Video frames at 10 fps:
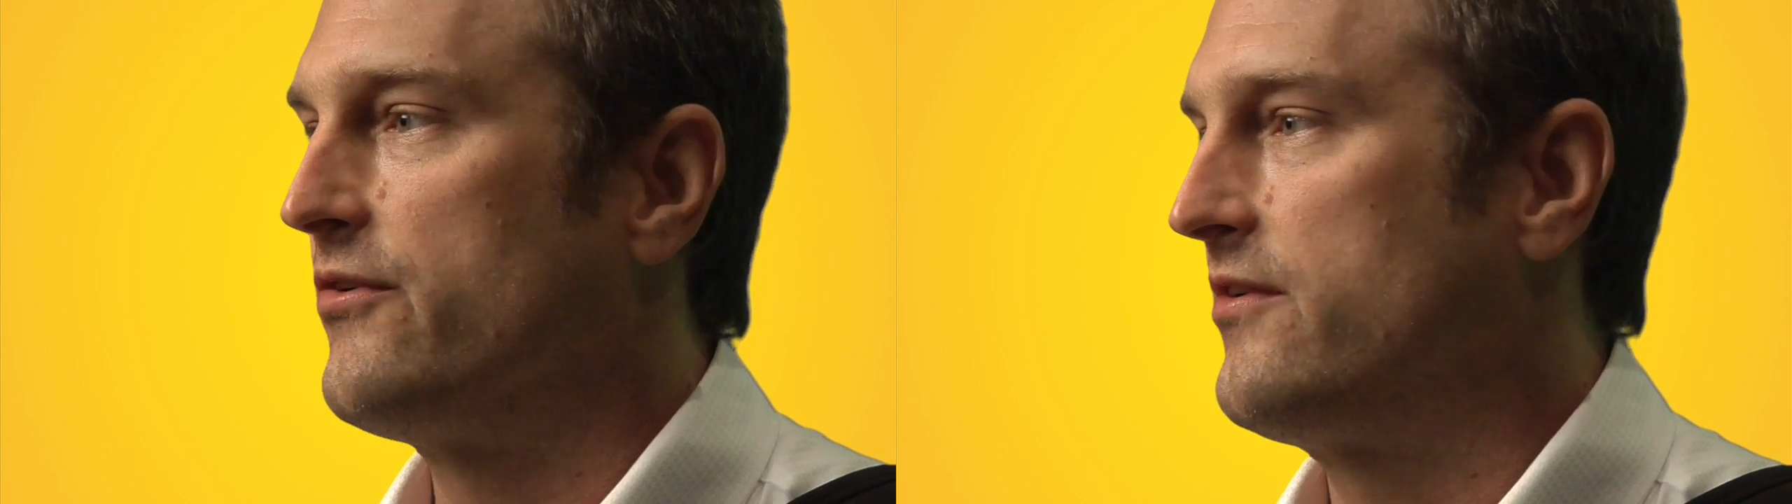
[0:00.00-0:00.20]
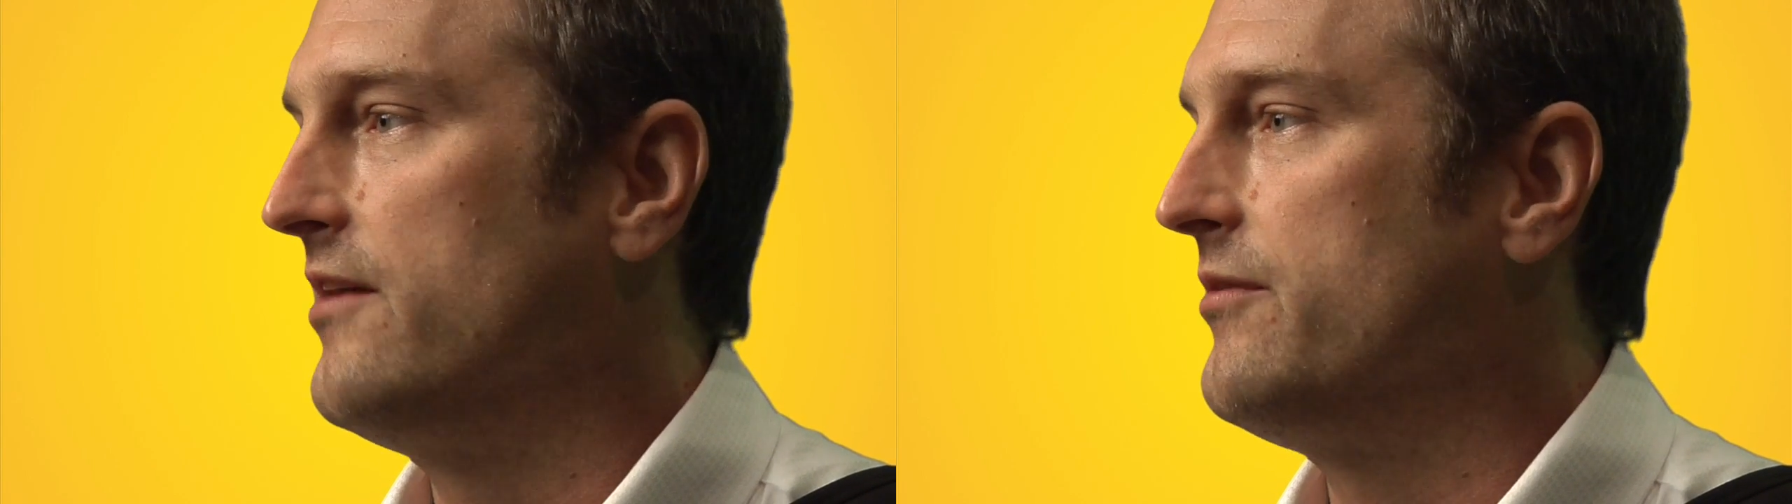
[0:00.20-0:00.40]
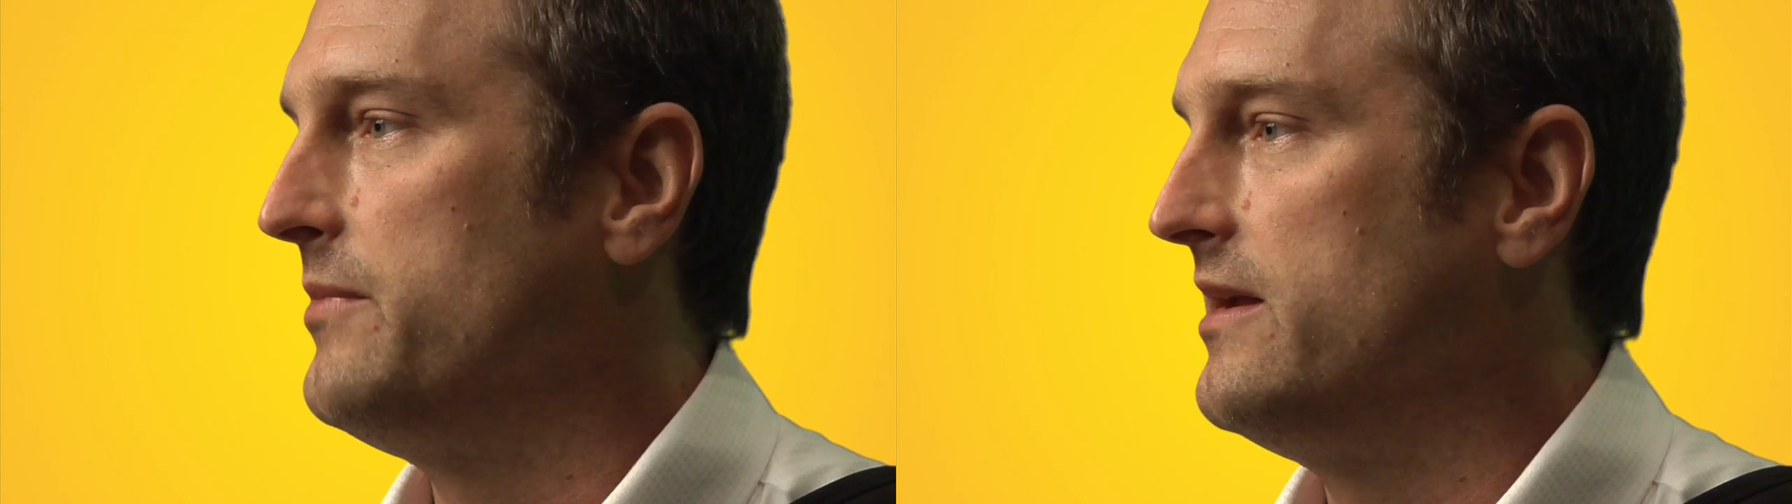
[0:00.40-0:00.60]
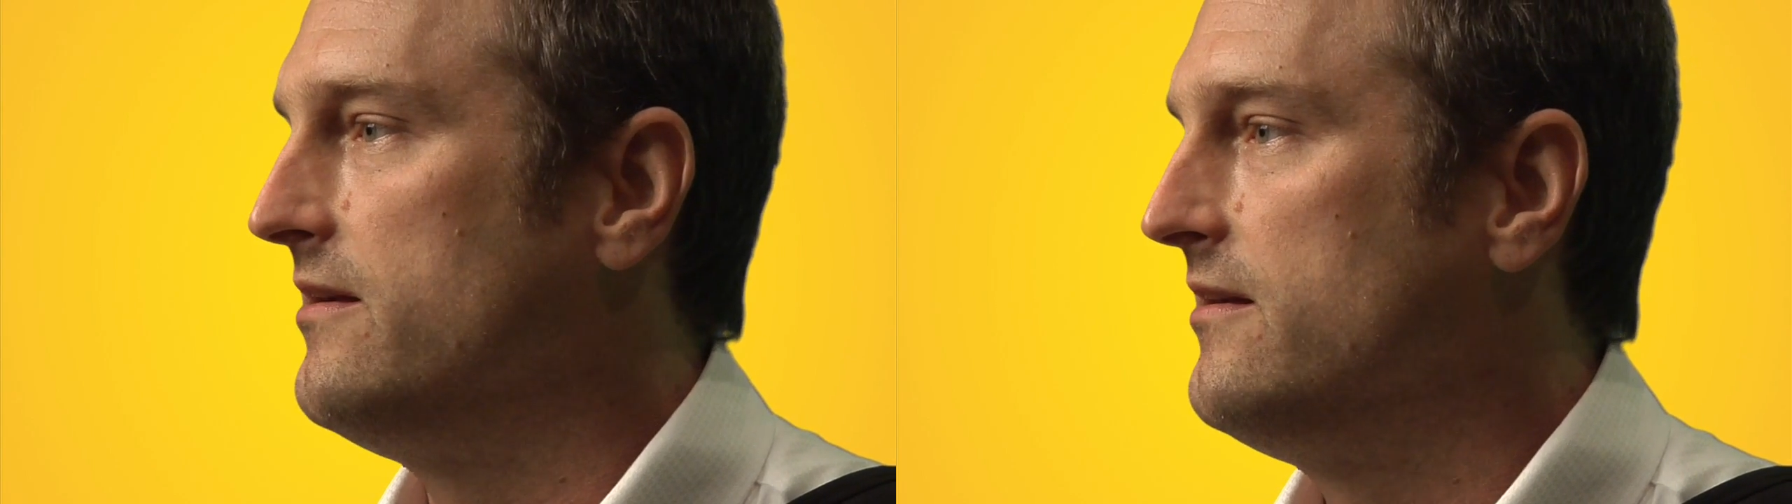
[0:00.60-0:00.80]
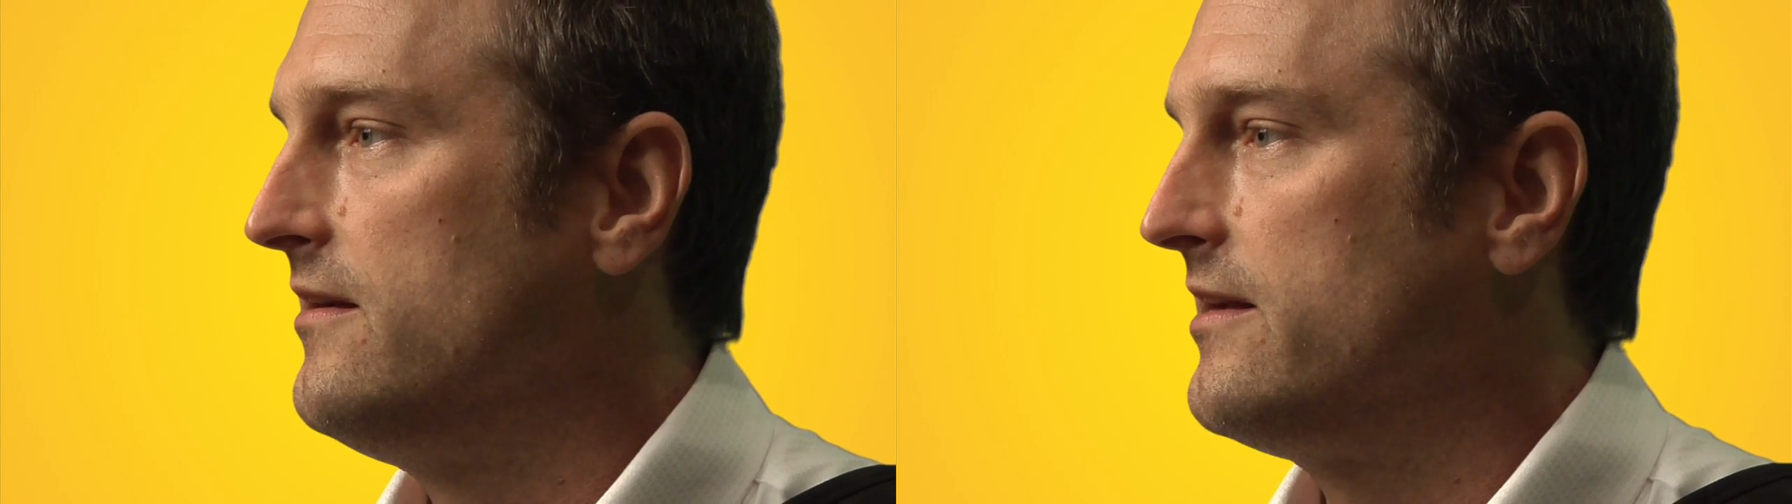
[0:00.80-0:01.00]
has given me
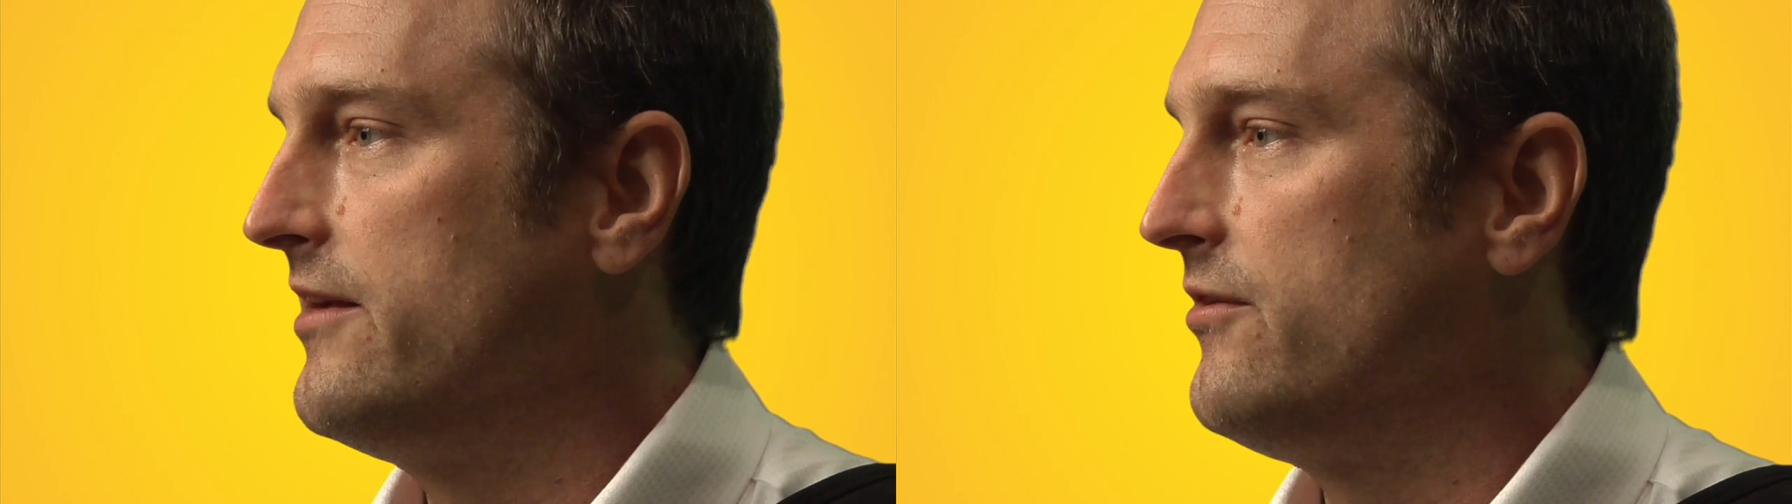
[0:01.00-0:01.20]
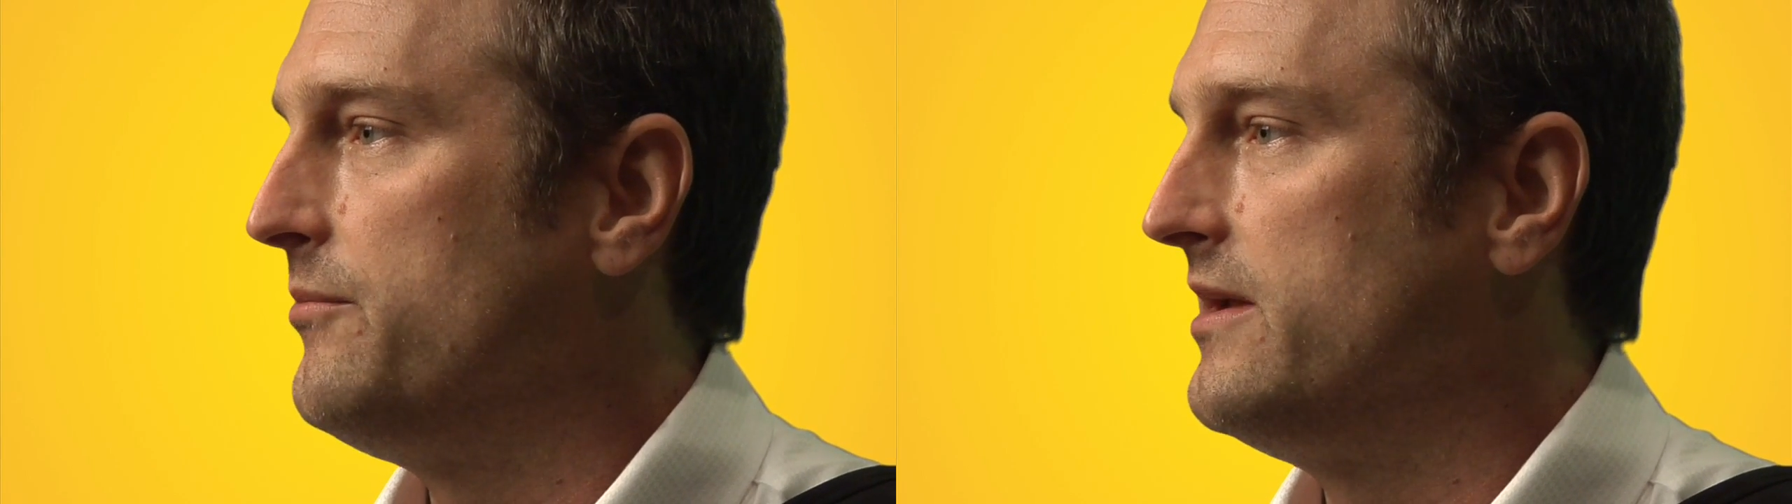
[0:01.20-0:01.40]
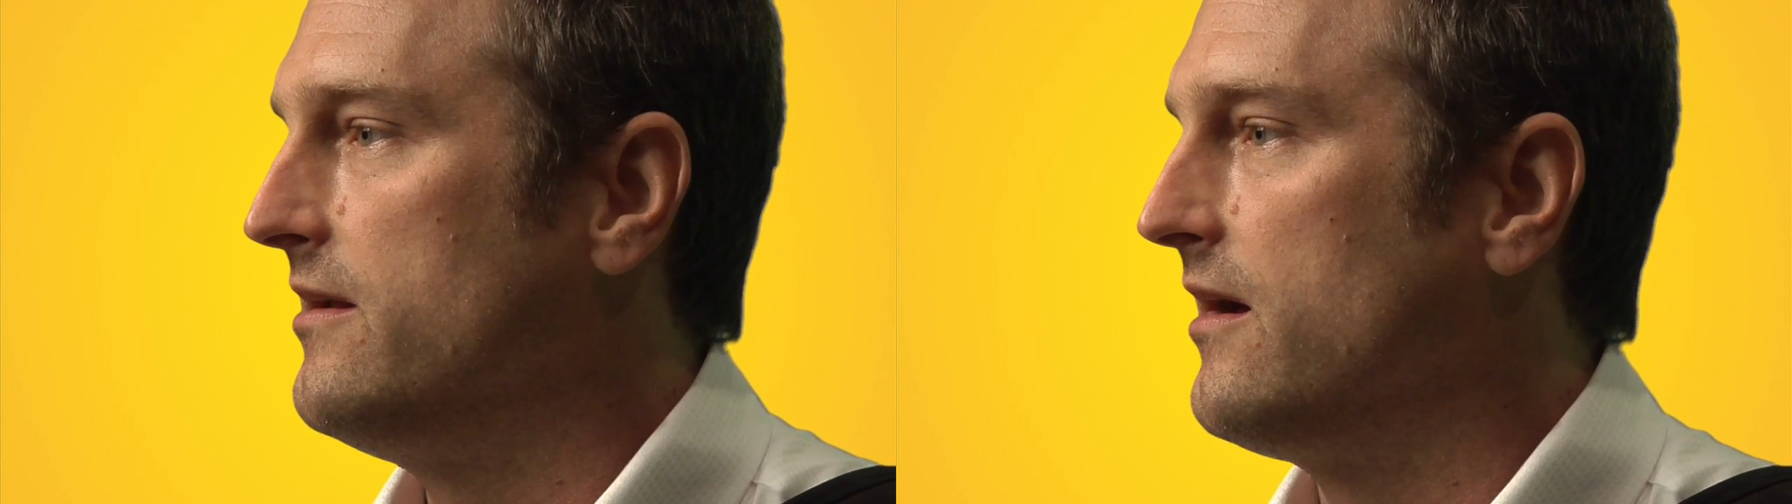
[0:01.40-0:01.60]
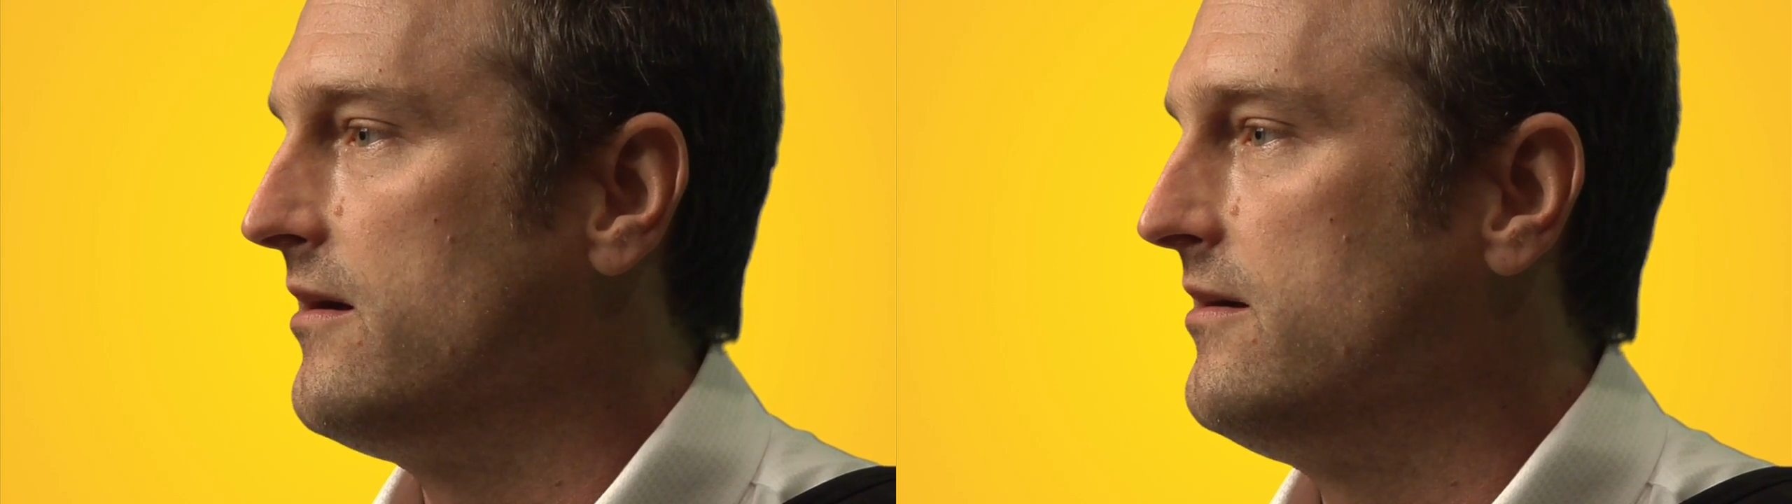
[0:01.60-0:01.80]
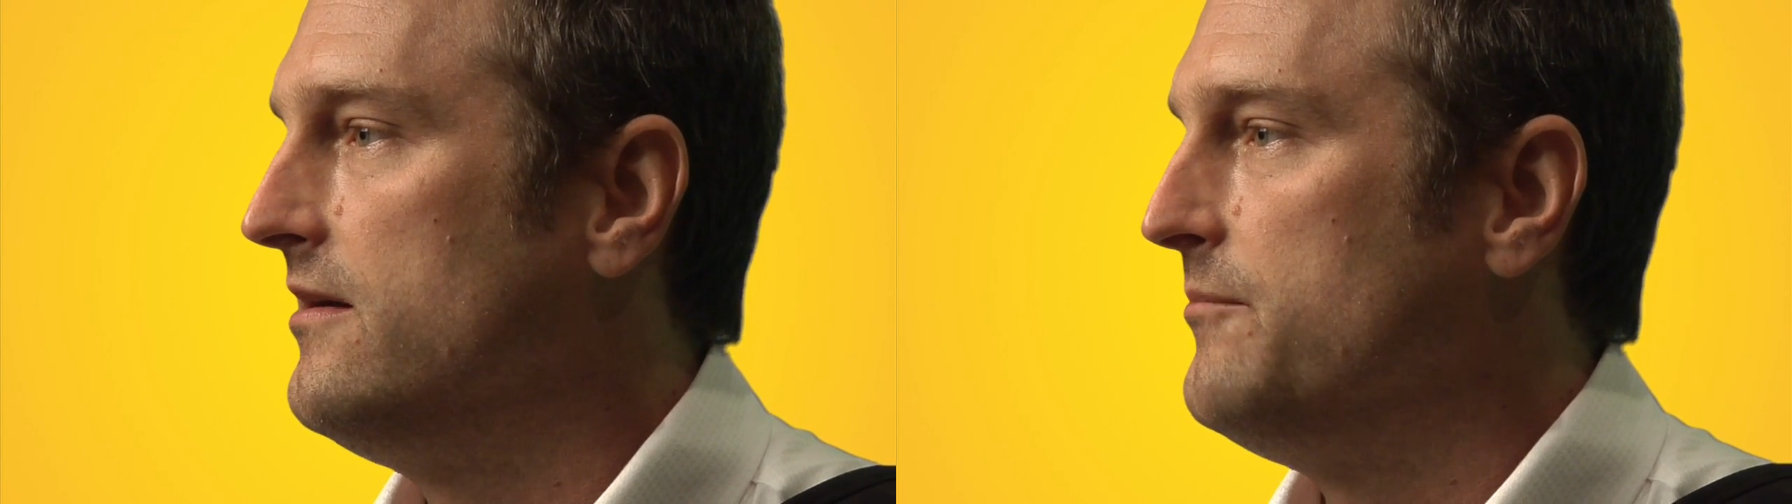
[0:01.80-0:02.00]
given me uh,